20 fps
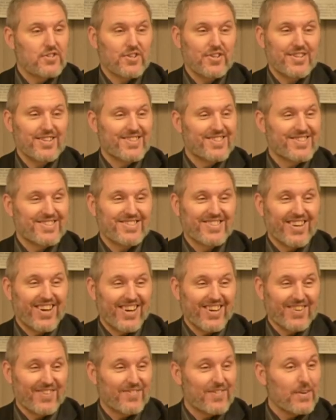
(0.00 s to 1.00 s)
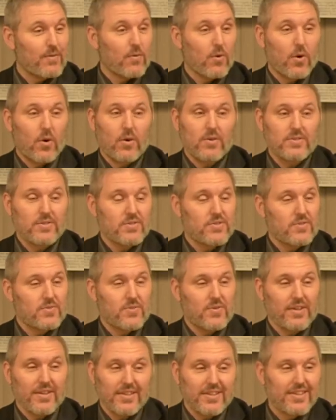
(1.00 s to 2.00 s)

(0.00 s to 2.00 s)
in Sodom, they were all destroyed.